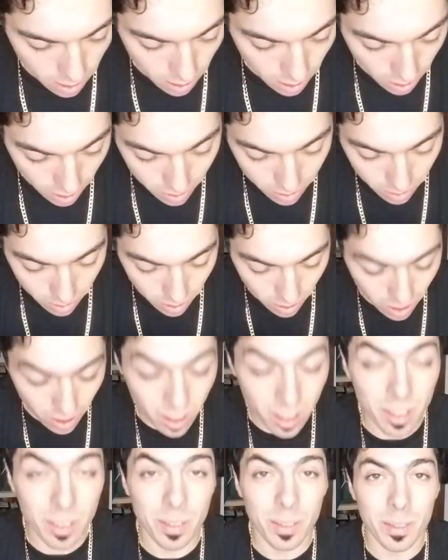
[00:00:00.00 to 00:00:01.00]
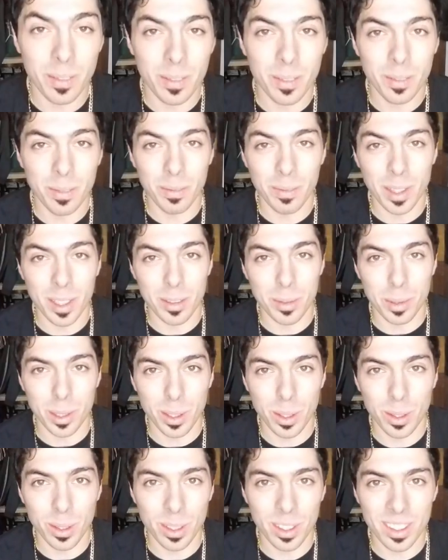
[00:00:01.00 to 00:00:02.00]
I do not mess with
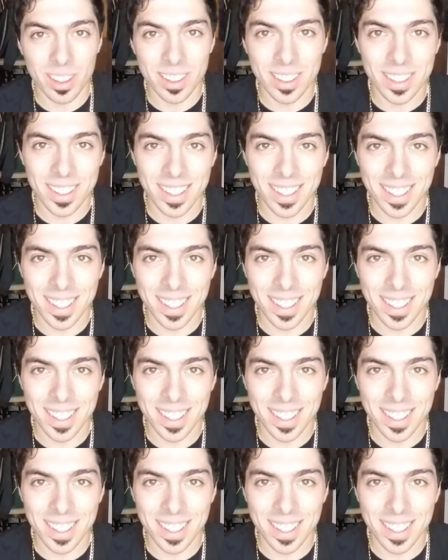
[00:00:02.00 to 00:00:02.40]
coils.